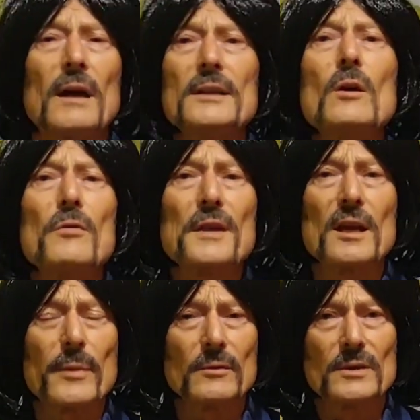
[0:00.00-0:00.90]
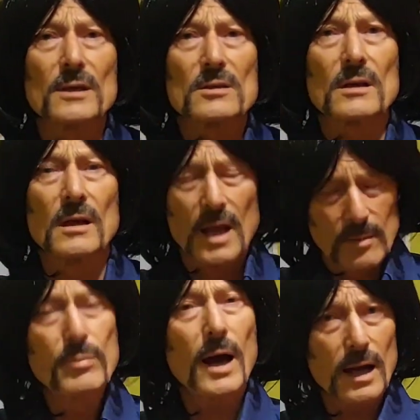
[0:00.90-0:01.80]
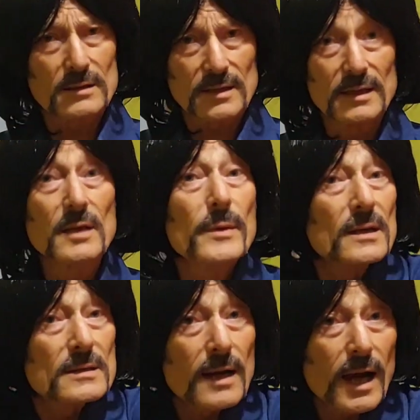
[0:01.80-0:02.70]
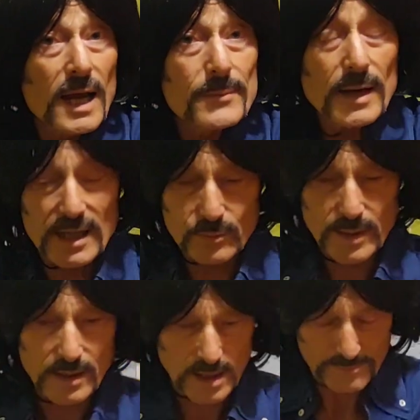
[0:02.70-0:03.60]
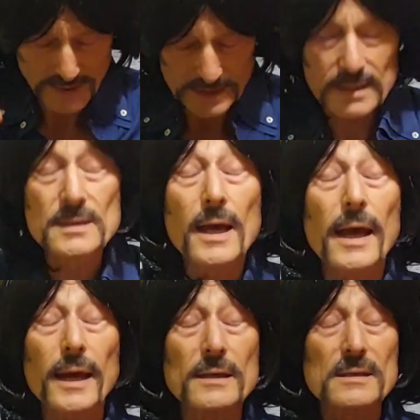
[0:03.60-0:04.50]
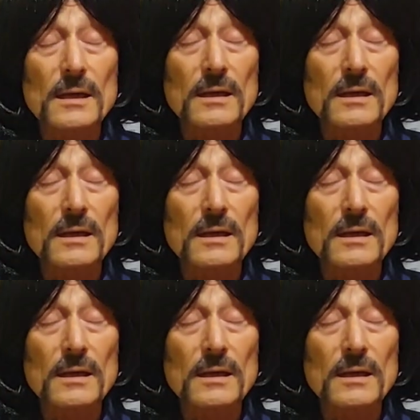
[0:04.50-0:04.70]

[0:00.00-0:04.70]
don't think about this, but in the meantime, I will meditate.